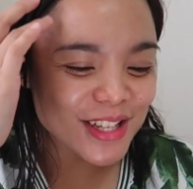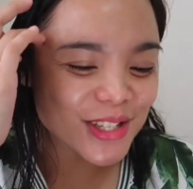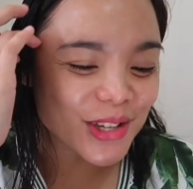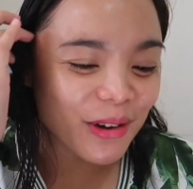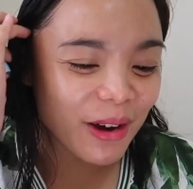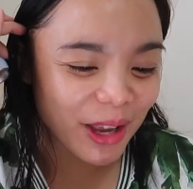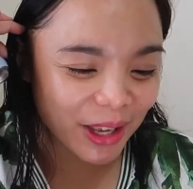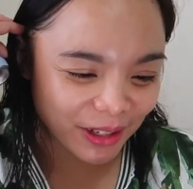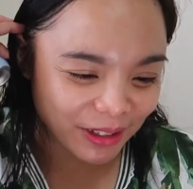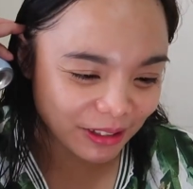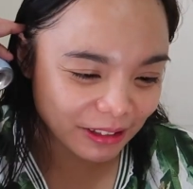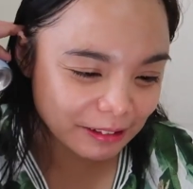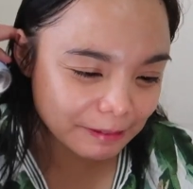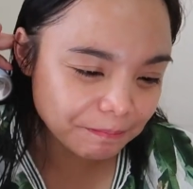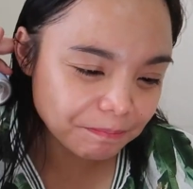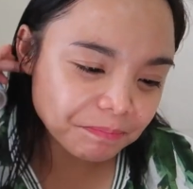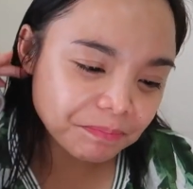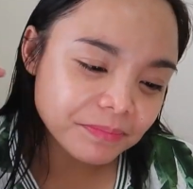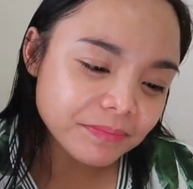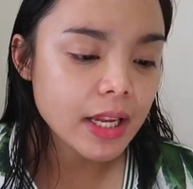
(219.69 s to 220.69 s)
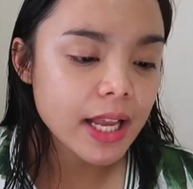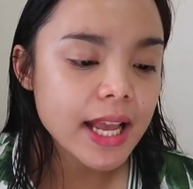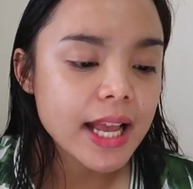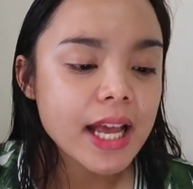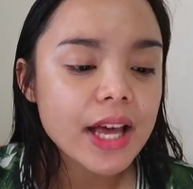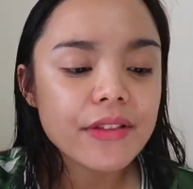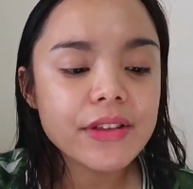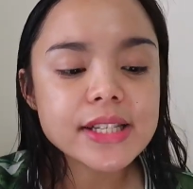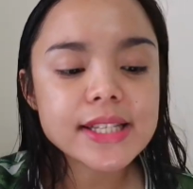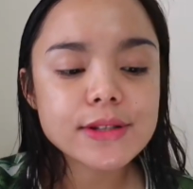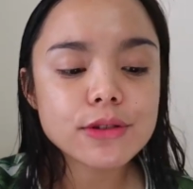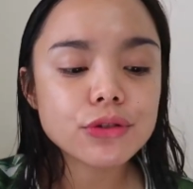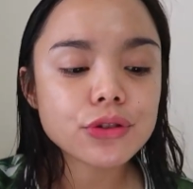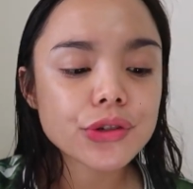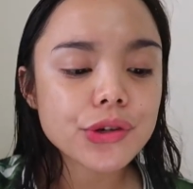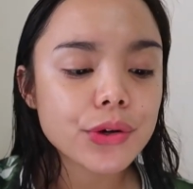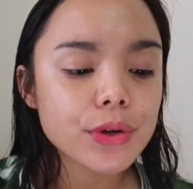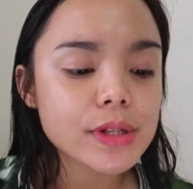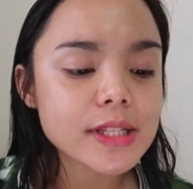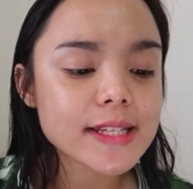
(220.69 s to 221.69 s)
So, ayun. This
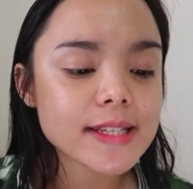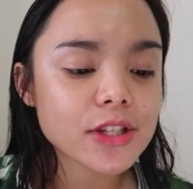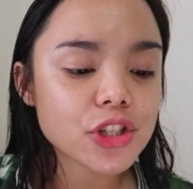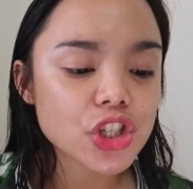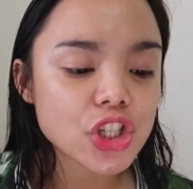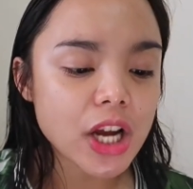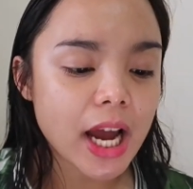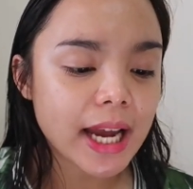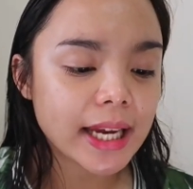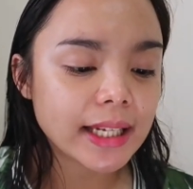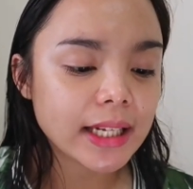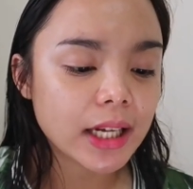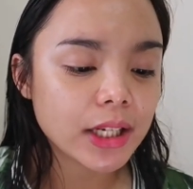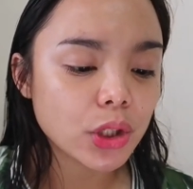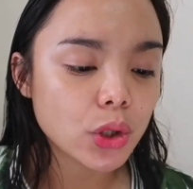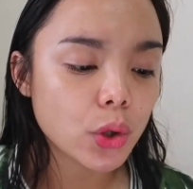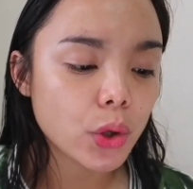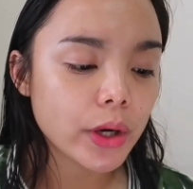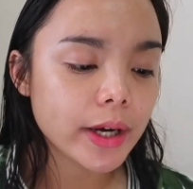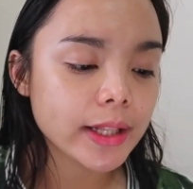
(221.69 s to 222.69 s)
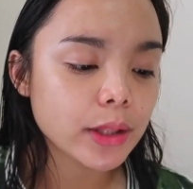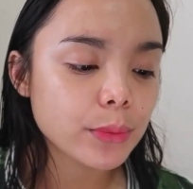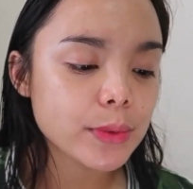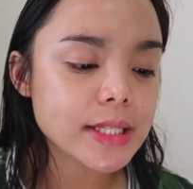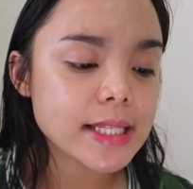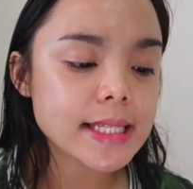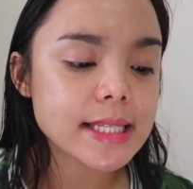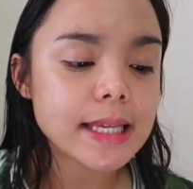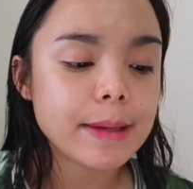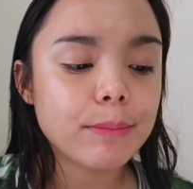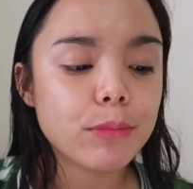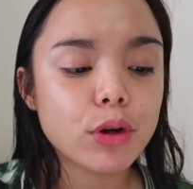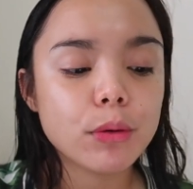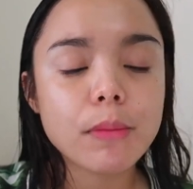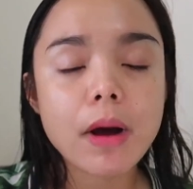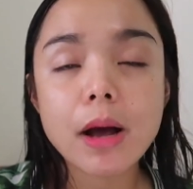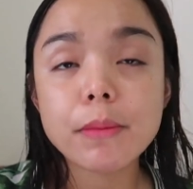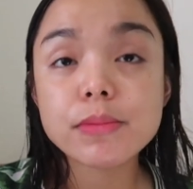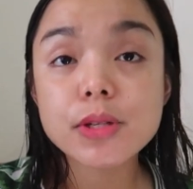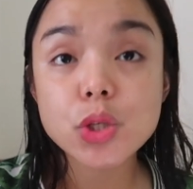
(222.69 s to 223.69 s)
controls shine and oil with
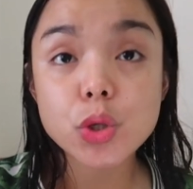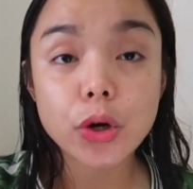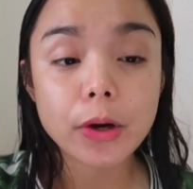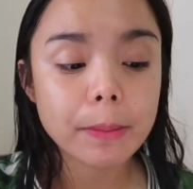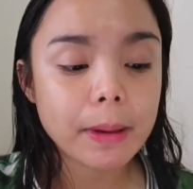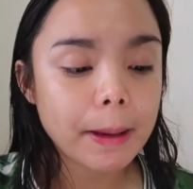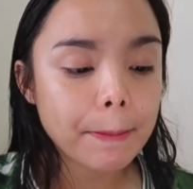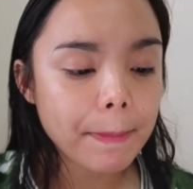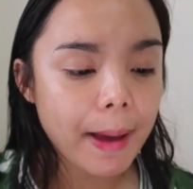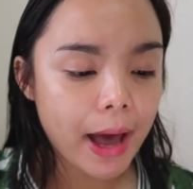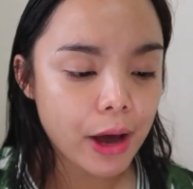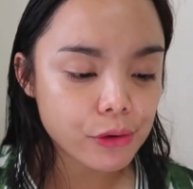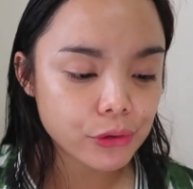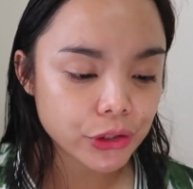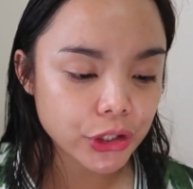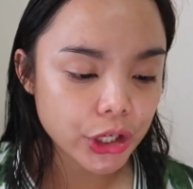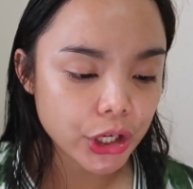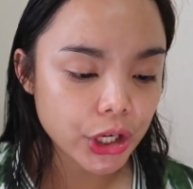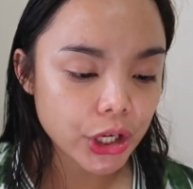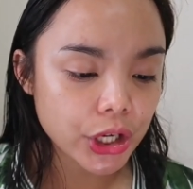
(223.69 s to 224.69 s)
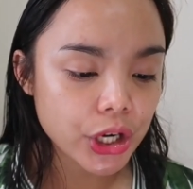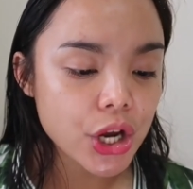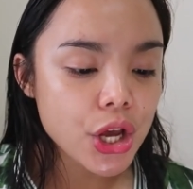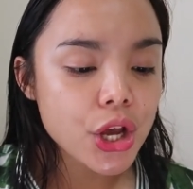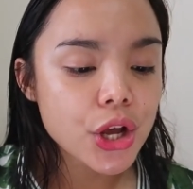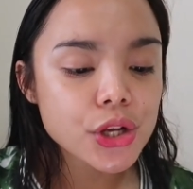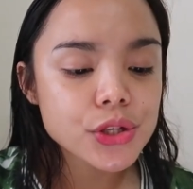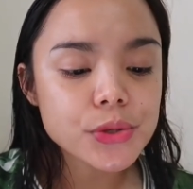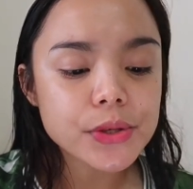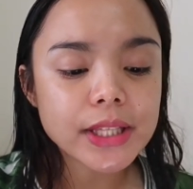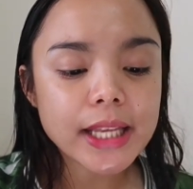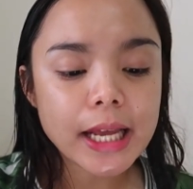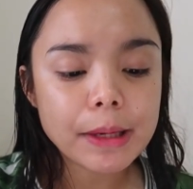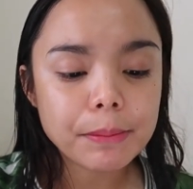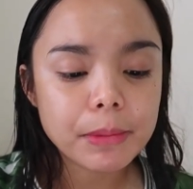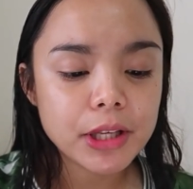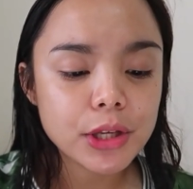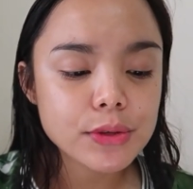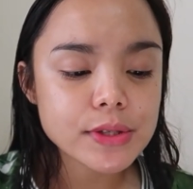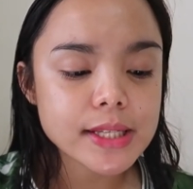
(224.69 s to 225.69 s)
sebum absorbing powder, so it
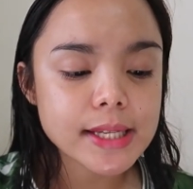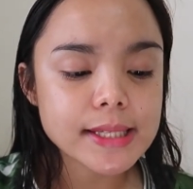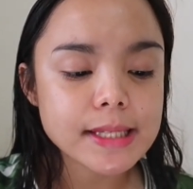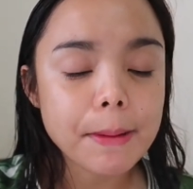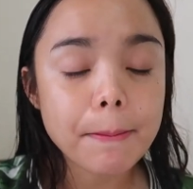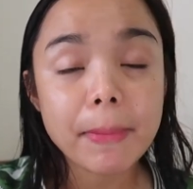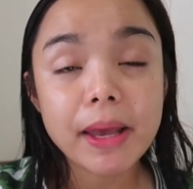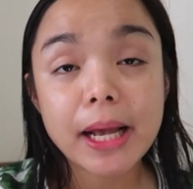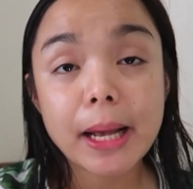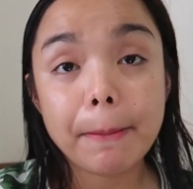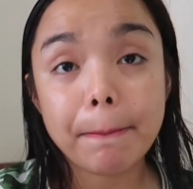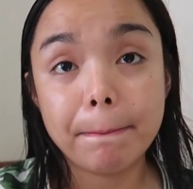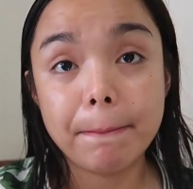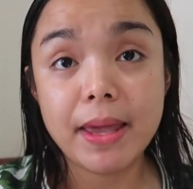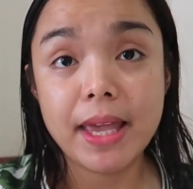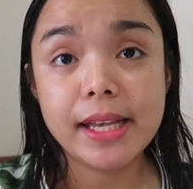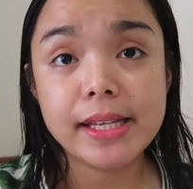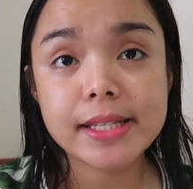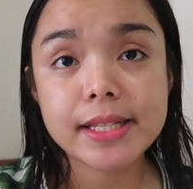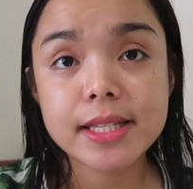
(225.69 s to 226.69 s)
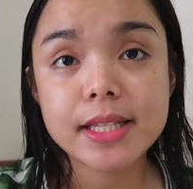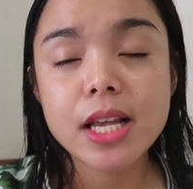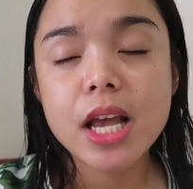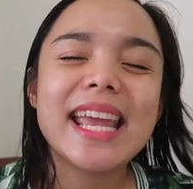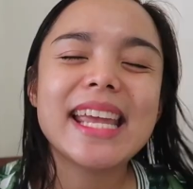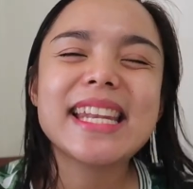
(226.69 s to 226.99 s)
can be used as a makeup base.